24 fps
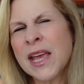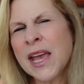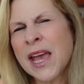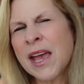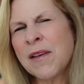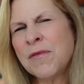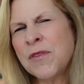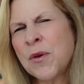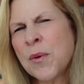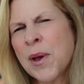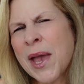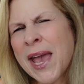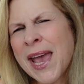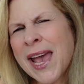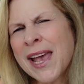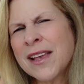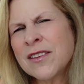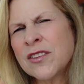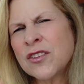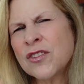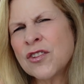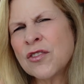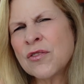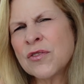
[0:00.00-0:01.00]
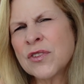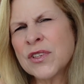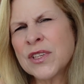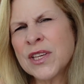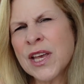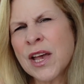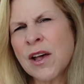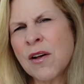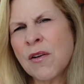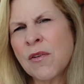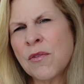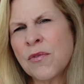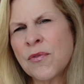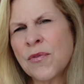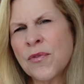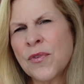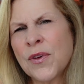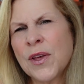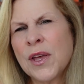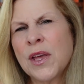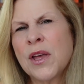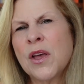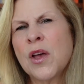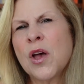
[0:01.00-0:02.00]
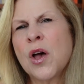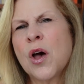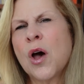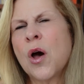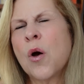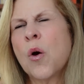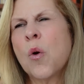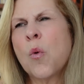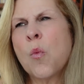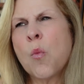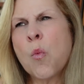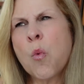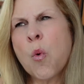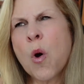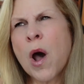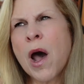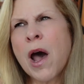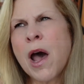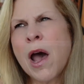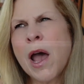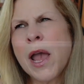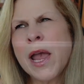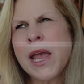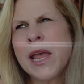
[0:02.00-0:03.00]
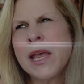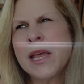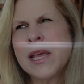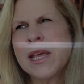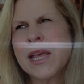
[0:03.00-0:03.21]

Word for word: Have you asked yourself, why